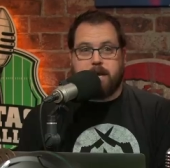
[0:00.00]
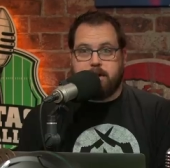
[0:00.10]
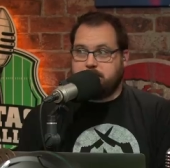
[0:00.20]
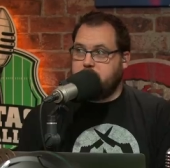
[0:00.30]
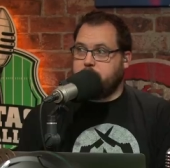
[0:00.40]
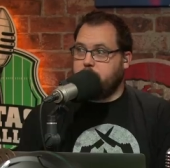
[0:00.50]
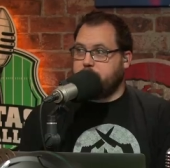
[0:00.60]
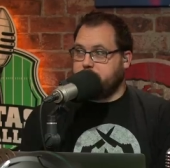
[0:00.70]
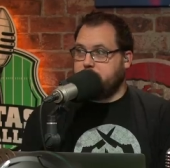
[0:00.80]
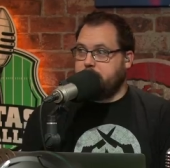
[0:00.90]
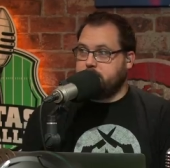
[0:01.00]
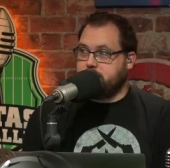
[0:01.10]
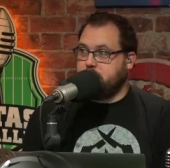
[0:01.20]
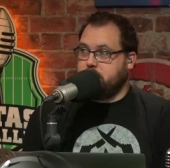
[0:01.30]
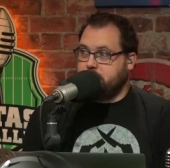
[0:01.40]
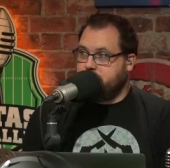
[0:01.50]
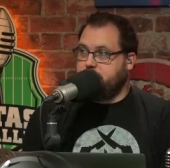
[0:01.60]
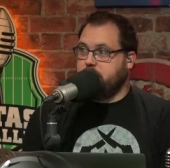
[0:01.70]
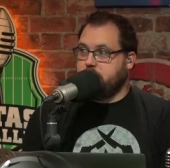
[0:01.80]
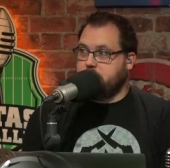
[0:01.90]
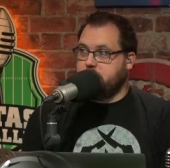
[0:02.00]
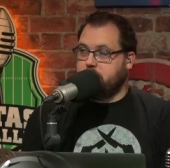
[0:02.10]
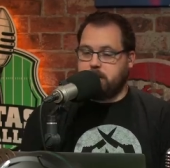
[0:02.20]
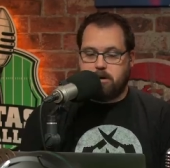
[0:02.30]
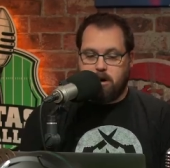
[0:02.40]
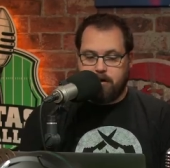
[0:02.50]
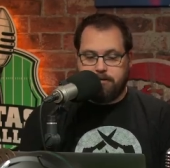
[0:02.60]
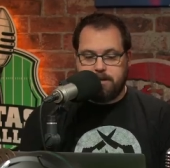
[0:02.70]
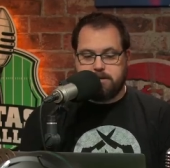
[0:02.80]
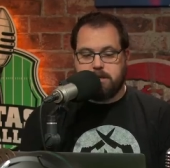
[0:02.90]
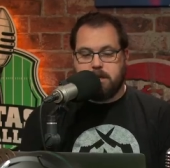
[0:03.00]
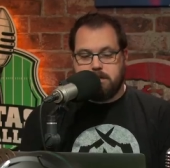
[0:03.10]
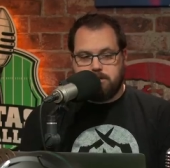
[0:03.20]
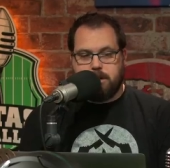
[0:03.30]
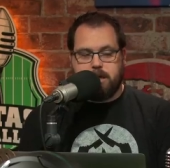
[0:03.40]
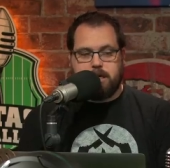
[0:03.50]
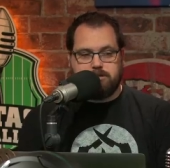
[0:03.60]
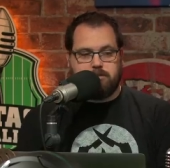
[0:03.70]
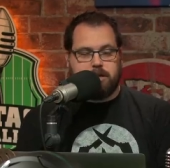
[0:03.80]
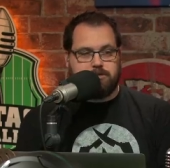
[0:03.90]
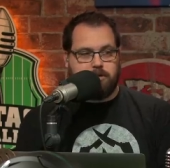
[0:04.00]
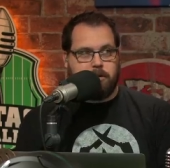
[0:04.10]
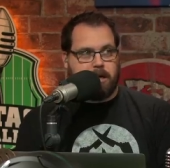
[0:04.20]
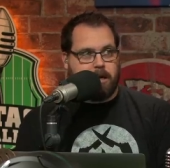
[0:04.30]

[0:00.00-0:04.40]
to have to keep up with Atlanta's very good looking offense. So I think he's a great streaming do you,